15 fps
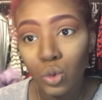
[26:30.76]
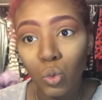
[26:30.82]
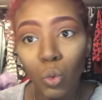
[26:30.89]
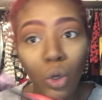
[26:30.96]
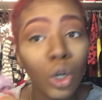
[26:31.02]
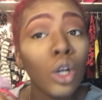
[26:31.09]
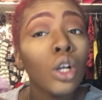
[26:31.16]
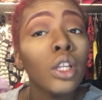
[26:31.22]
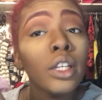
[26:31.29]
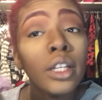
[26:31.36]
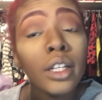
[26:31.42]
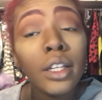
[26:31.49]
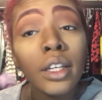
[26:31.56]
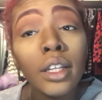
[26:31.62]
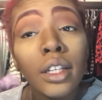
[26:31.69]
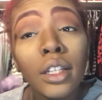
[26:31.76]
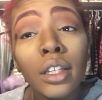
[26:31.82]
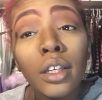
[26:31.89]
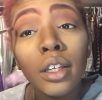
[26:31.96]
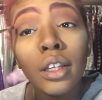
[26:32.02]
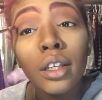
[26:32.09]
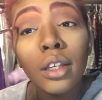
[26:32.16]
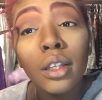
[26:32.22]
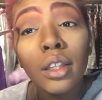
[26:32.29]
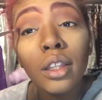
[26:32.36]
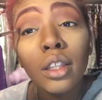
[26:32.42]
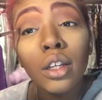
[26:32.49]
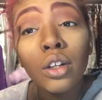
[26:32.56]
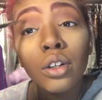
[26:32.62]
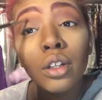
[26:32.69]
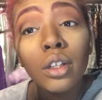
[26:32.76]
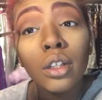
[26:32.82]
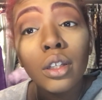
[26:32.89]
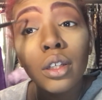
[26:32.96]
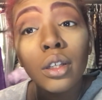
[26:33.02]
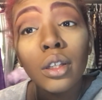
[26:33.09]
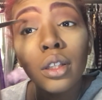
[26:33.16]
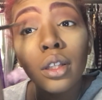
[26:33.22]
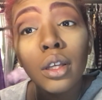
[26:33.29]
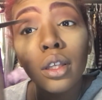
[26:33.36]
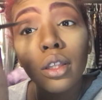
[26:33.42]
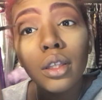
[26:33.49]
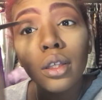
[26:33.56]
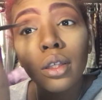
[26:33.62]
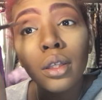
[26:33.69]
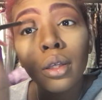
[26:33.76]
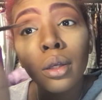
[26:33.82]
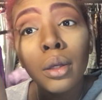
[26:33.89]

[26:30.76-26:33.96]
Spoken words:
swirl it into the crease like this.